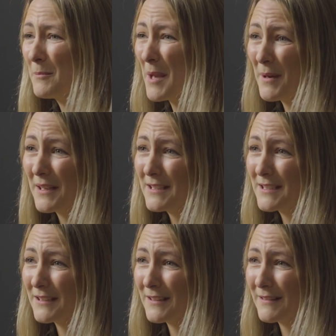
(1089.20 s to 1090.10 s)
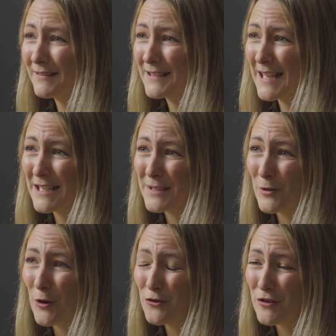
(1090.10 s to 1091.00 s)
maybe I need to take some
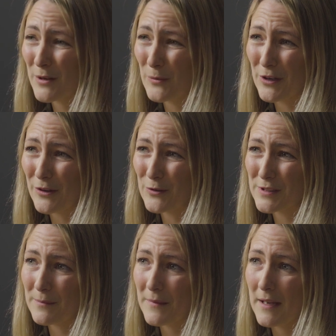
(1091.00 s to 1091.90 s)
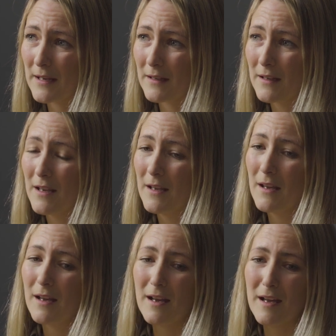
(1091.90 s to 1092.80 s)
contract work or something
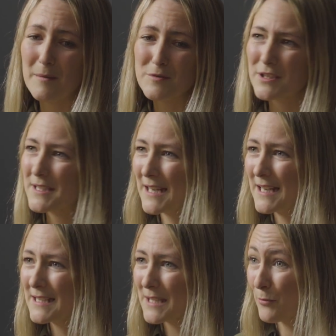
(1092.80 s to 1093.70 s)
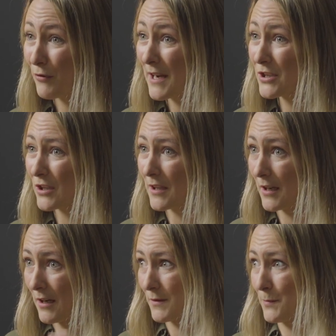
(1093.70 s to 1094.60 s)
just to ease the pressure
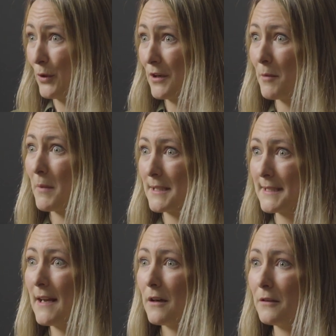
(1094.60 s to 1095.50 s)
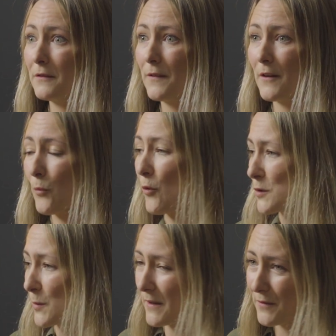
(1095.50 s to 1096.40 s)
that I was putting on myself. I've
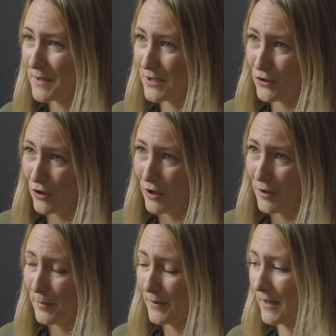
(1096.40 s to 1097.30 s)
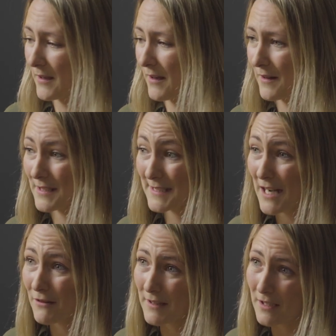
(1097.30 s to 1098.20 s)
walked away from this job and the
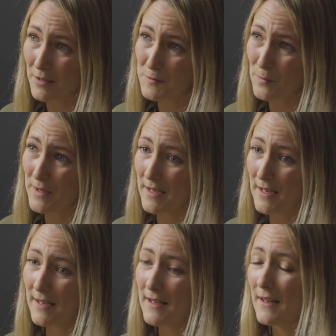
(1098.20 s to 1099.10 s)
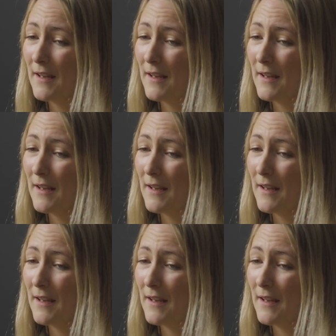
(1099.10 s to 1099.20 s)
salary that comes with it